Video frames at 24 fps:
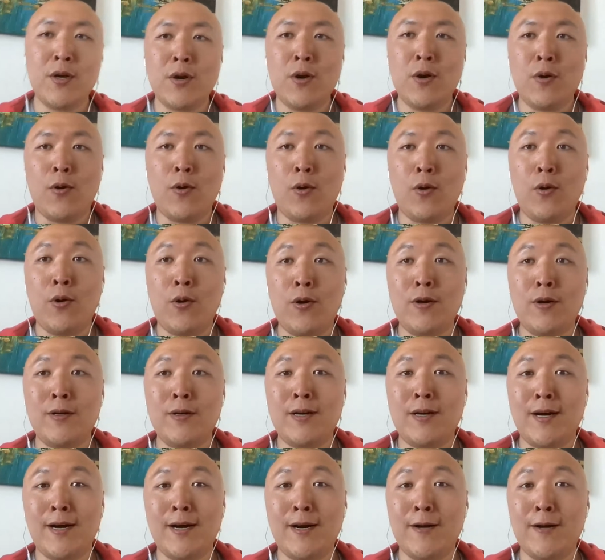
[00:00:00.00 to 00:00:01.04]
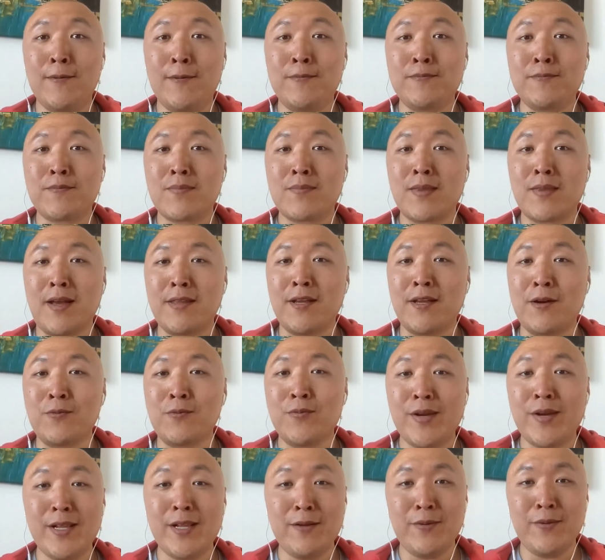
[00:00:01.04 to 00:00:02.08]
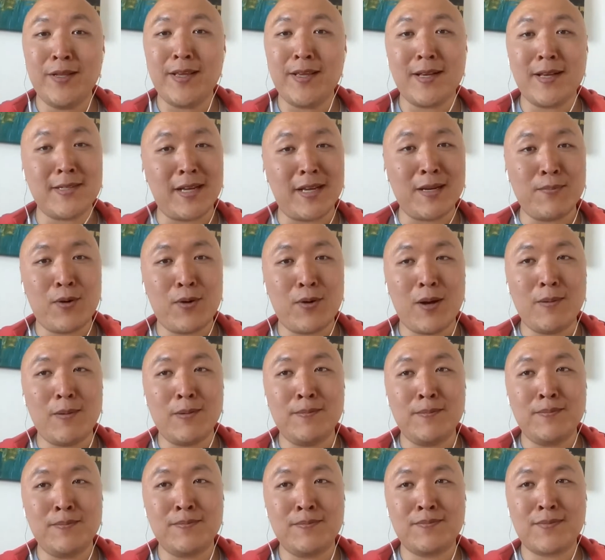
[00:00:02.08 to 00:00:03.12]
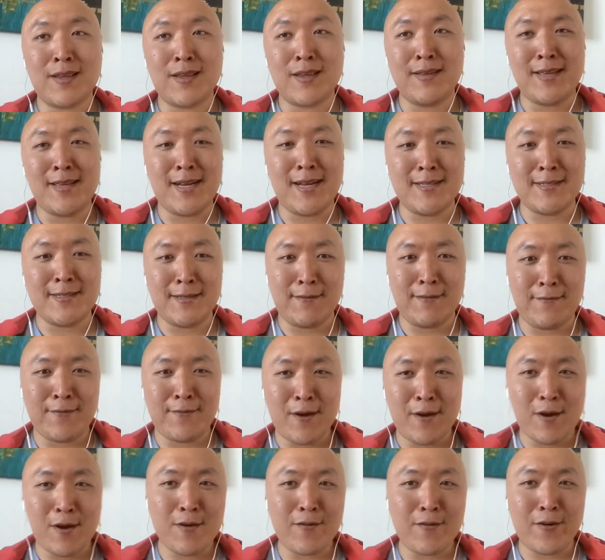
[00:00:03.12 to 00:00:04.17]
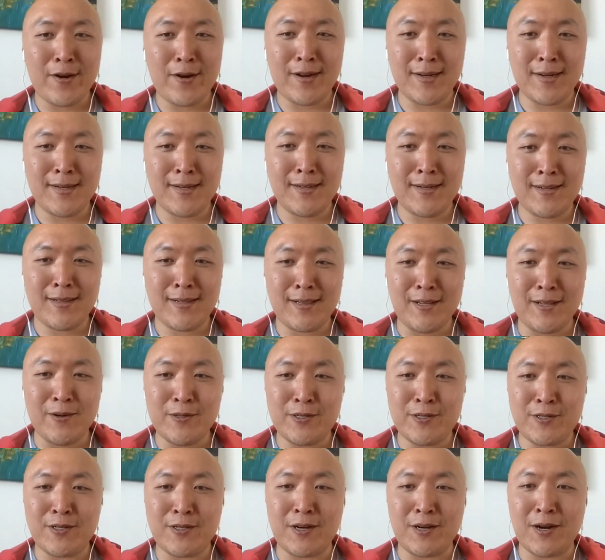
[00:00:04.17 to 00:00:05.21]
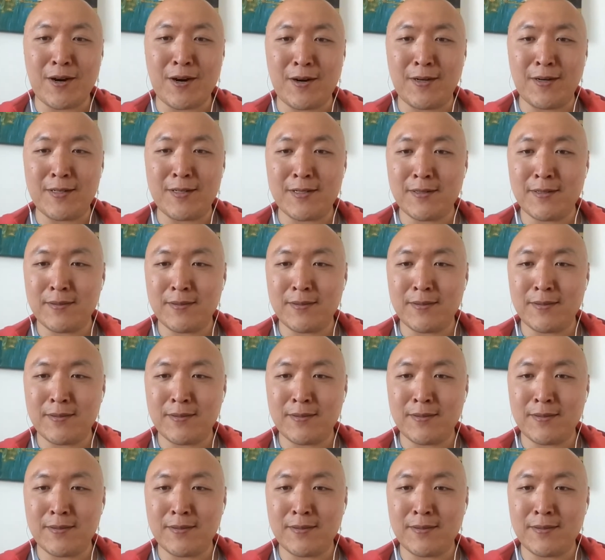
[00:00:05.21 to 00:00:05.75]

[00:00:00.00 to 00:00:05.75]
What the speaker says: or I think a really, really exciting problem that's very, very close to heart.